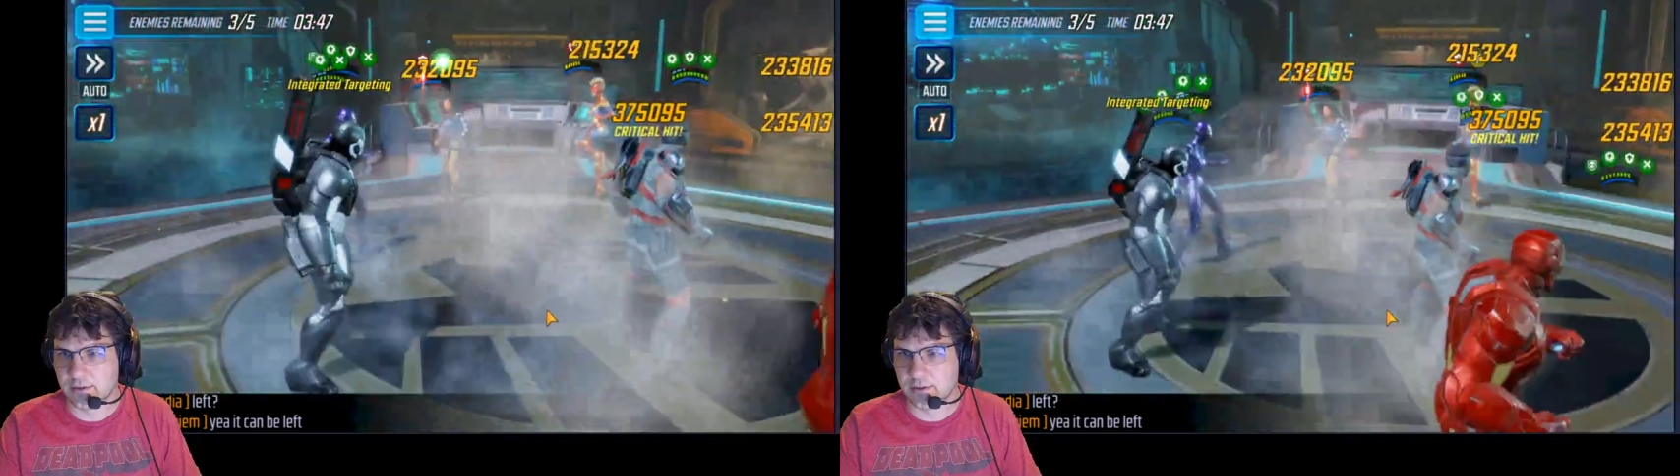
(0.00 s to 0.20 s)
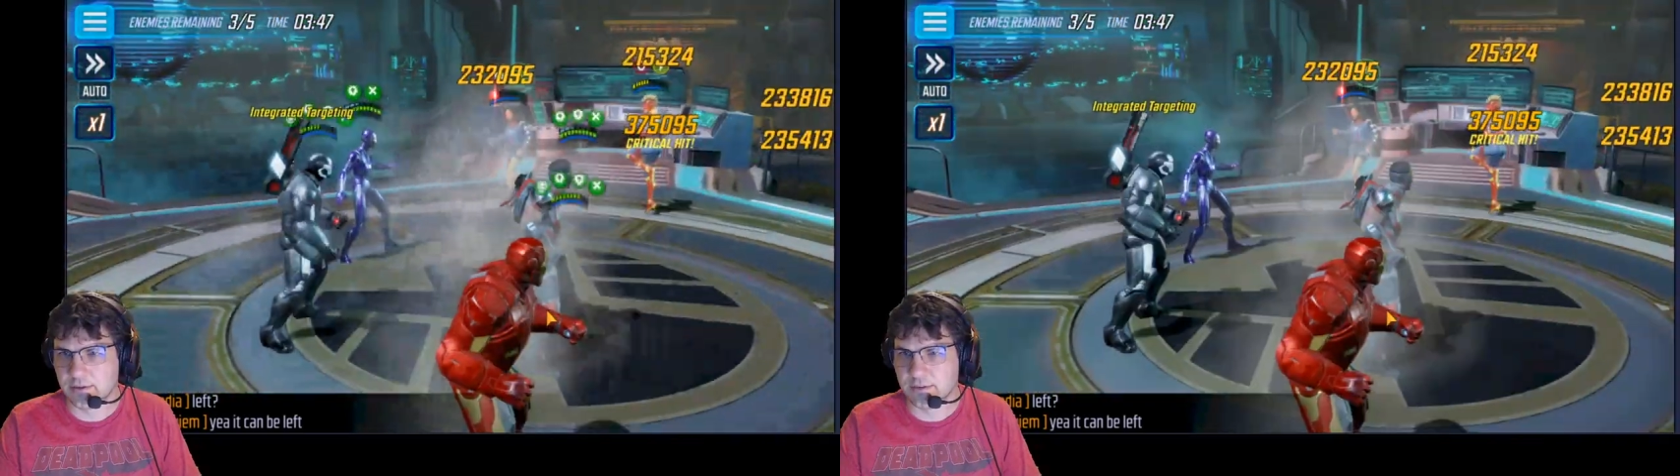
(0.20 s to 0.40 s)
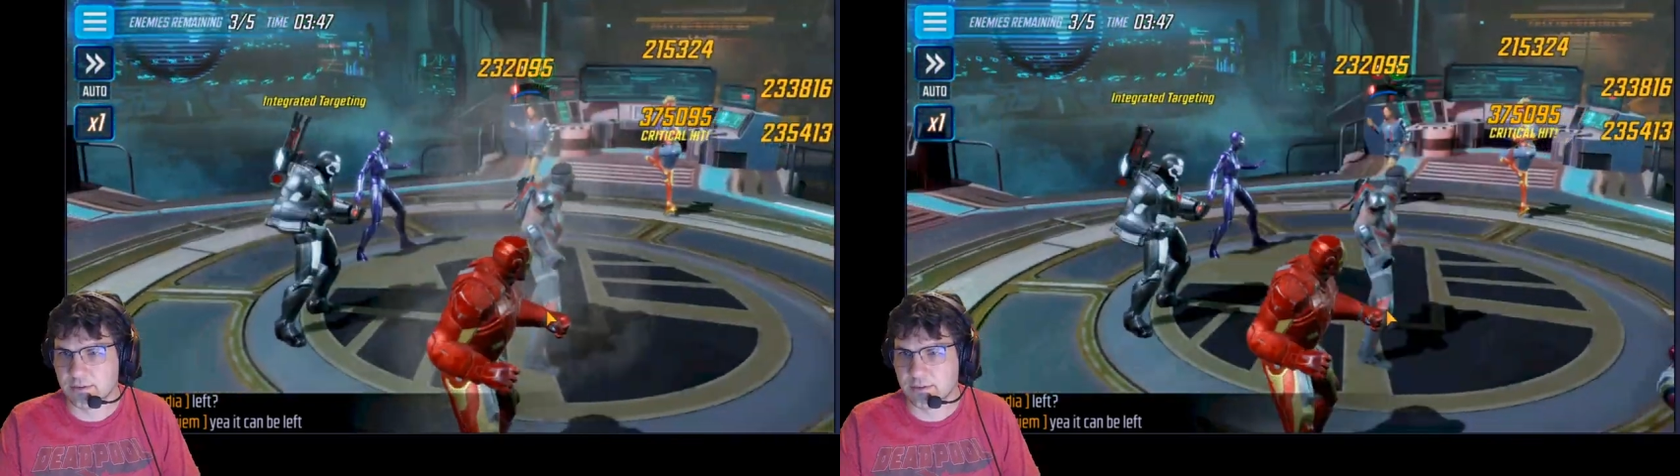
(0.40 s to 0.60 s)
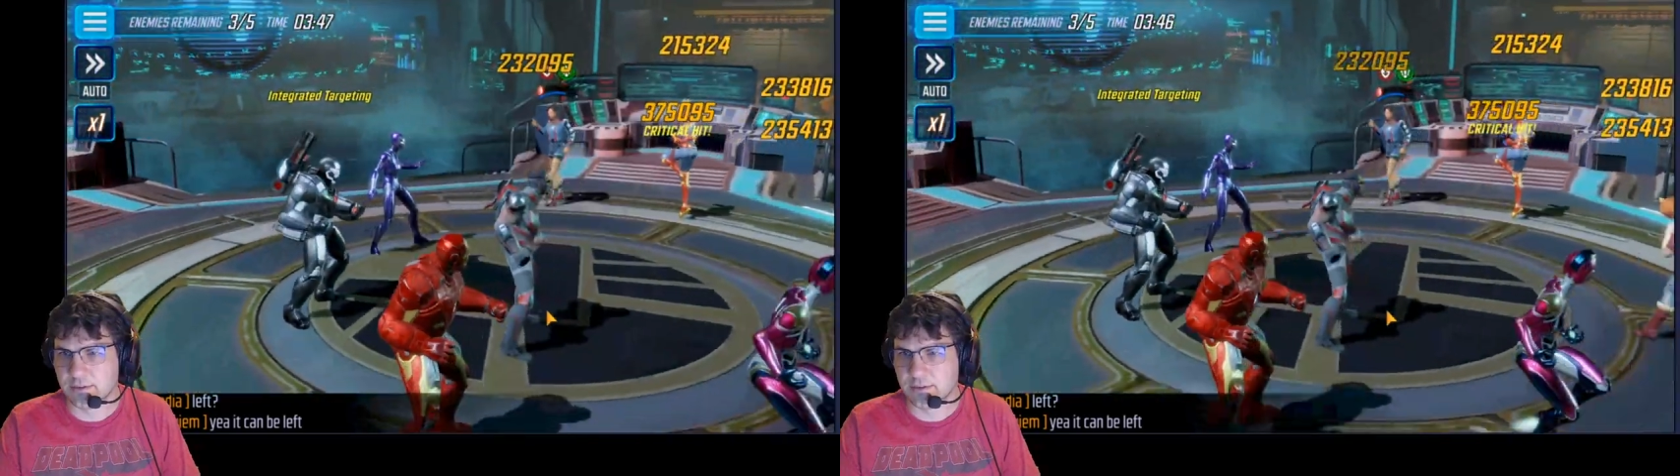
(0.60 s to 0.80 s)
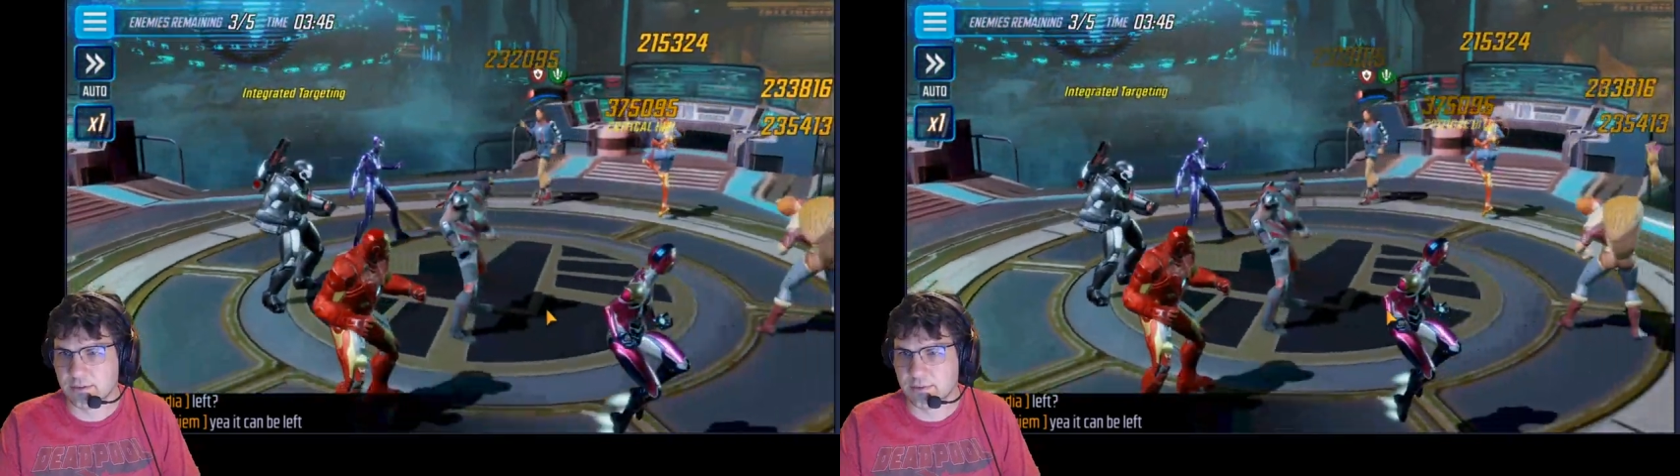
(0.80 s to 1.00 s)
Just
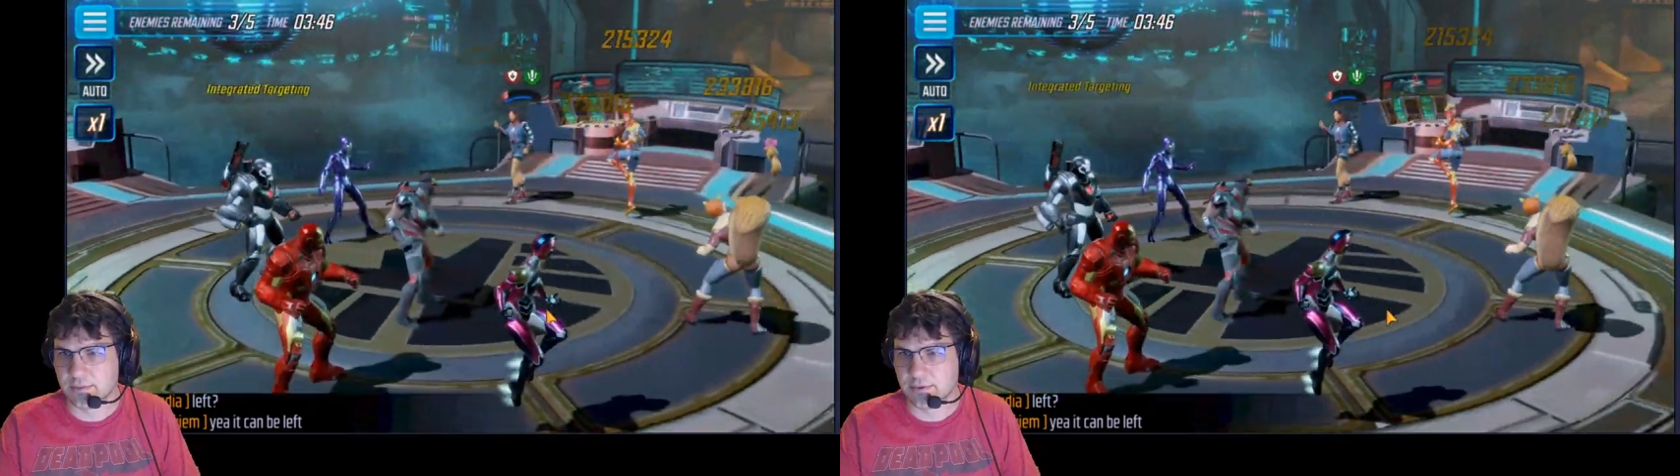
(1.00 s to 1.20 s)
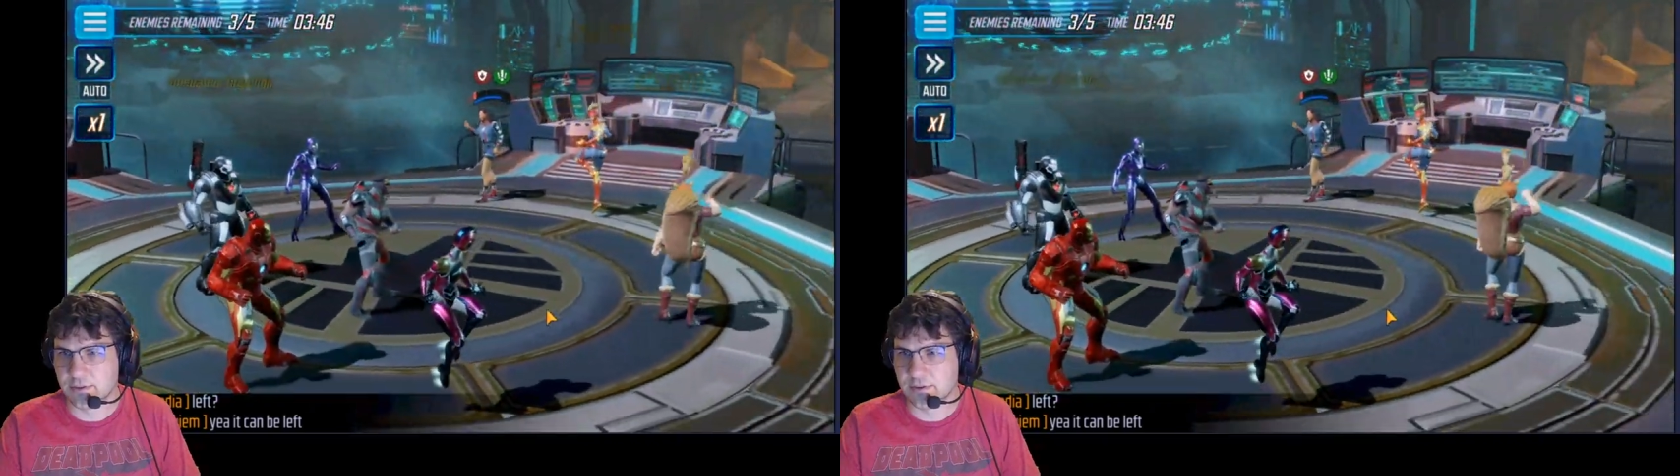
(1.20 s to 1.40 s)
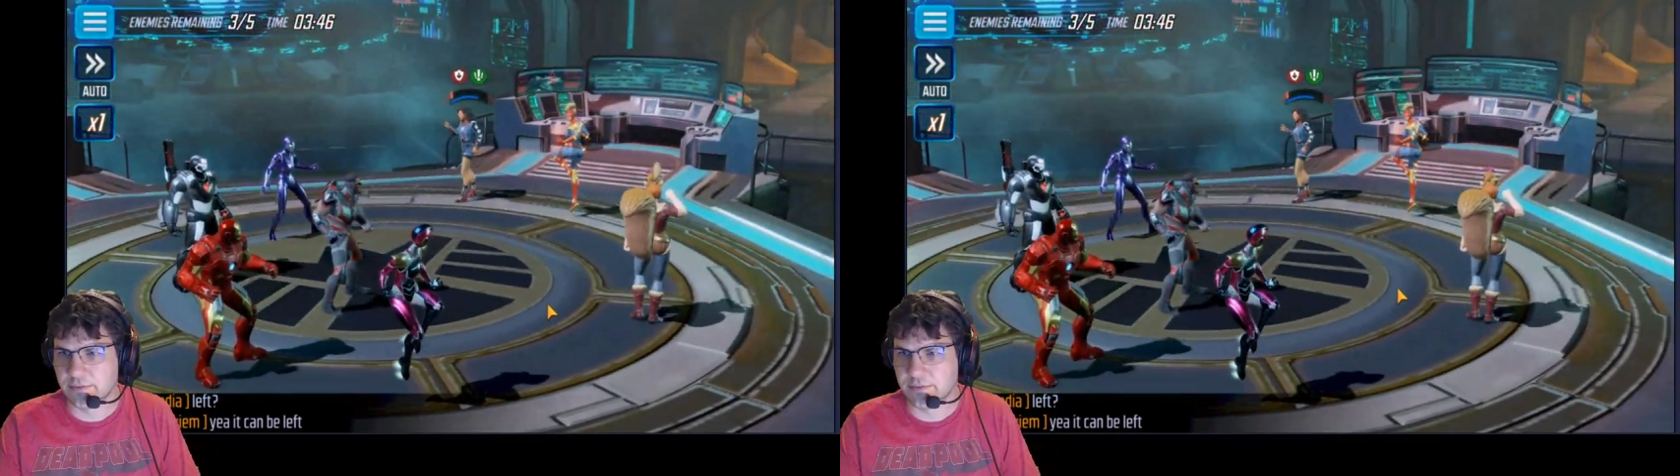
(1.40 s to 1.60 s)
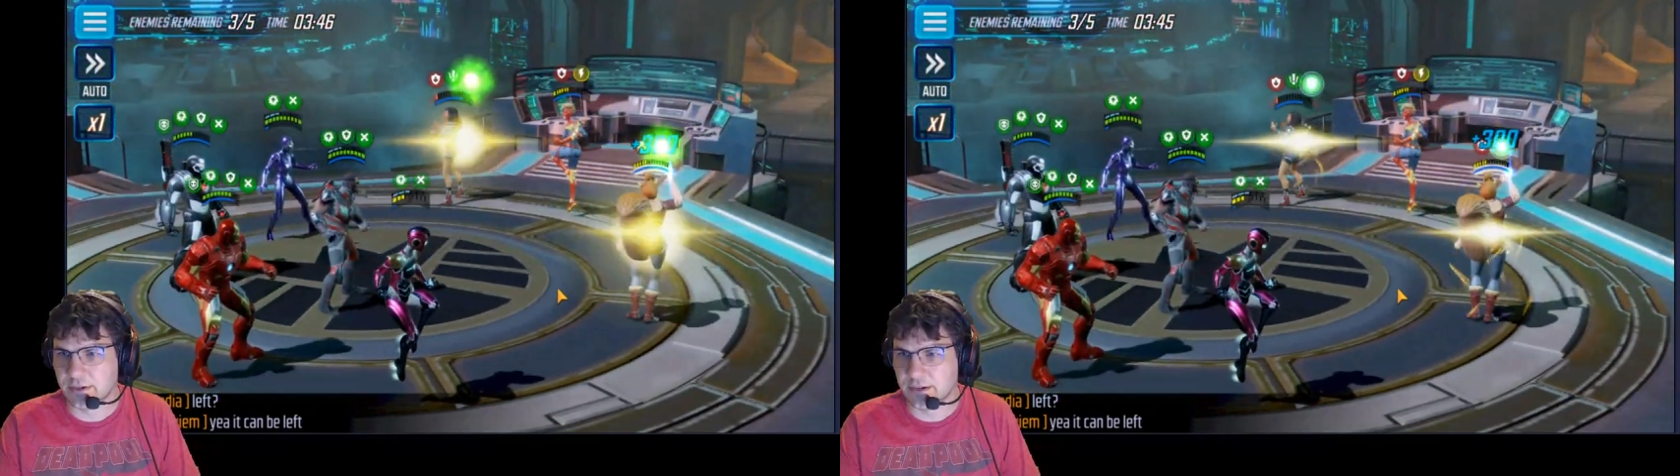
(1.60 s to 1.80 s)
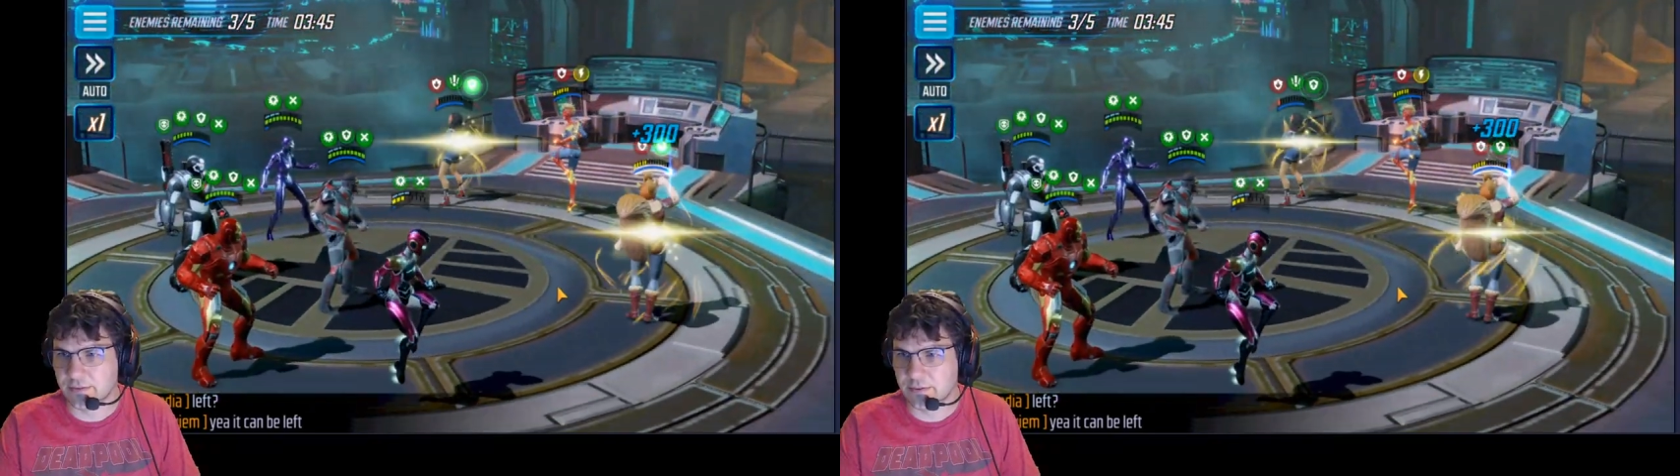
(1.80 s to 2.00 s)
375,